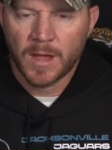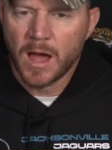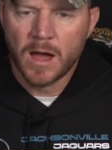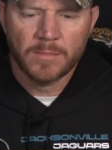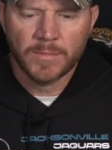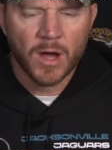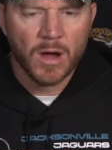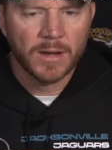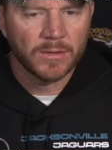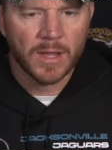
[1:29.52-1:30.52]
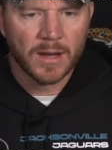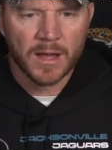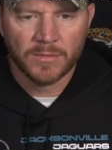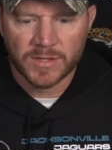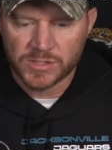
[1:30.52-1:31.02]
No, I
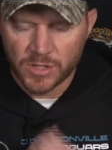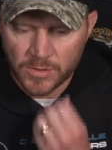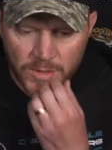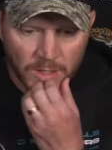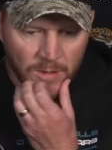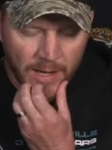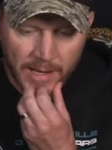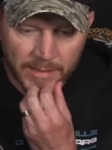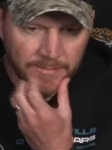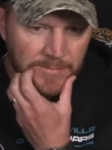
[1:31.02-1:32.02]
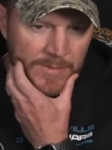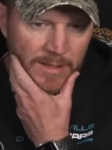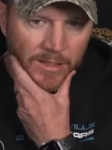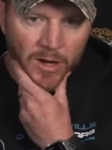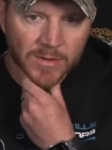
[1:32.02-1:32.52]
don't think so. You know, I
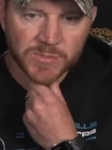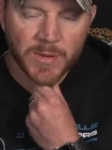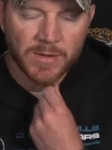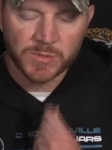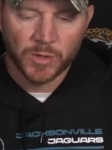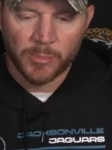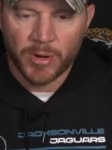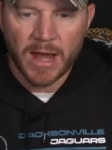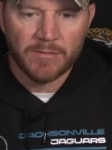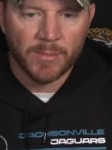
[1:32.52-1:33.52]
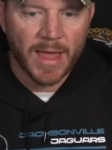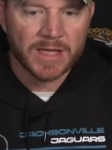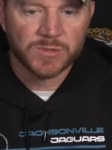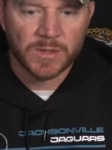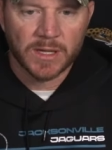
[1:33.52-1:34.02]
was really proud of him
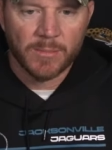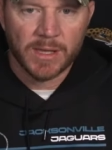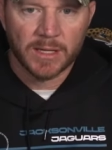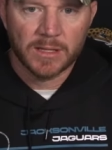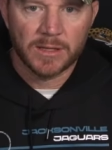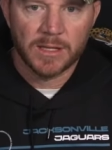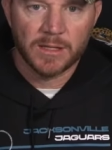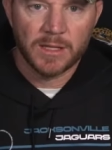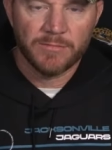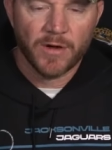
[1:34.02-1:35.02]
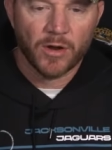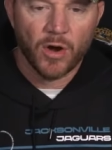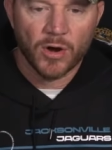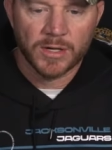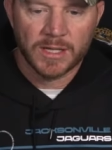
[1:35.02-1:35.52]
last week. I mean, he fought
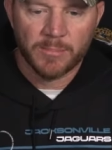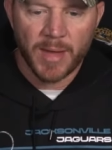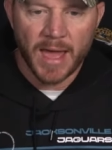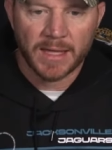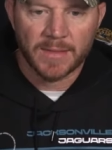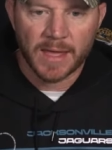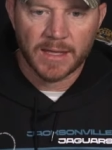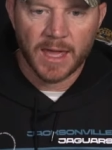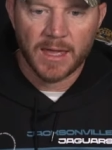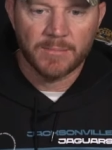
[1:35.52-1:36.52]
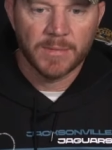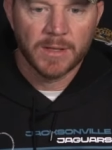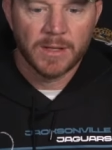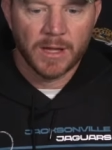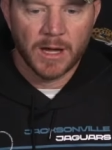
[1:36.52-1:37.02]
hard to get back in that game,
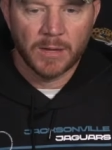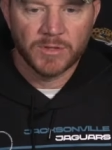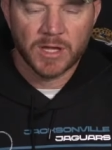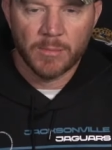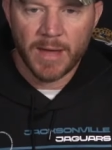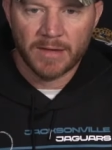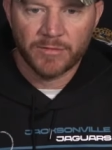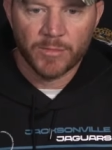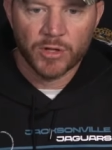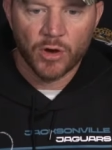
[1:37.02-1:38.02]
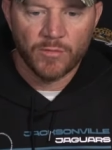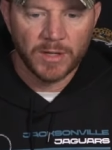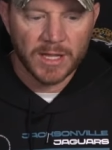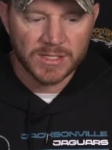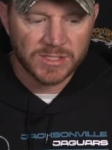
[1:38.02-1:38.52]
to come back from the
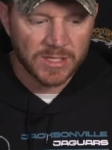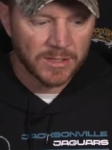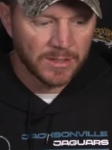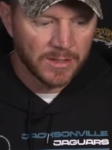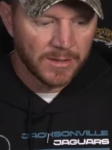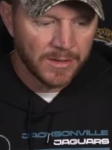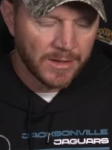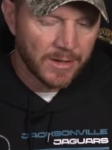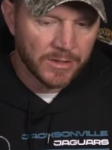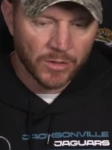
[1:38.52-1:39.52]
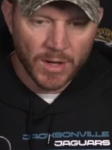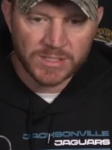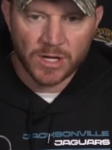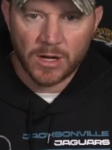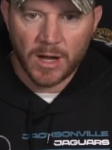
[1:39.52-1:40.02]
COVID list, and you know, I
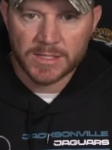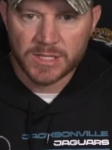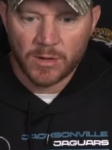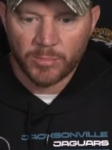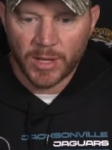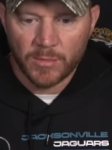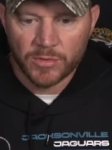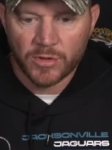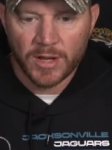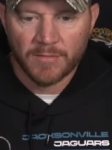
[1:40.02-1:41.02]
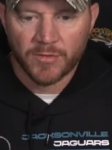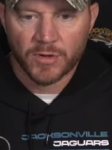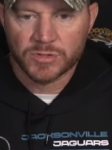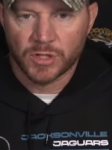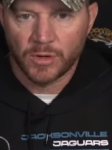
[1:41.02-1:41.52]
saw him playing with good
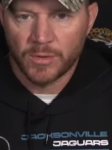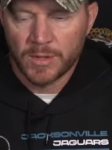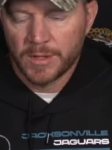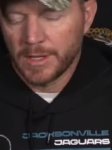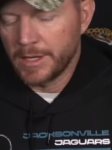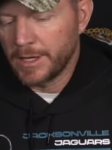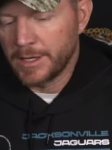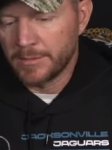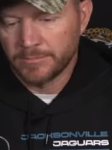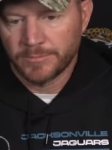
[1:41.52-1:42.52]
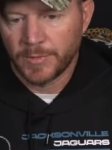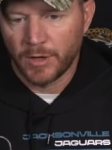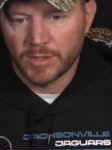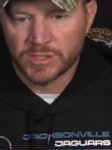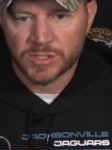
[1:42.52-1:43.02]
effort. So, you
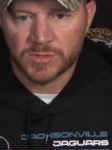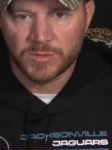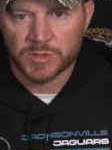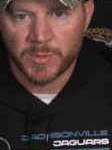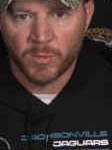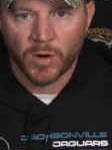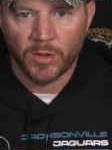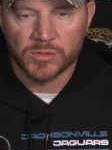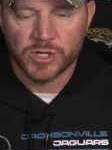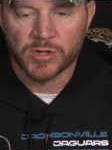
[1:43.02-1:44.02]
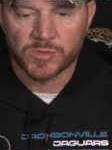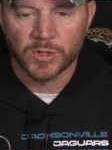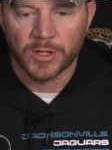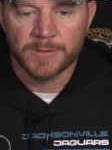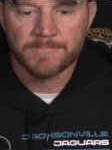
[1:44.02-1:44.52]
know, it's just been one of those years,
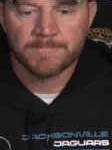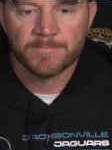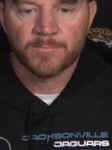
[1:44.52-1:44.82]
really.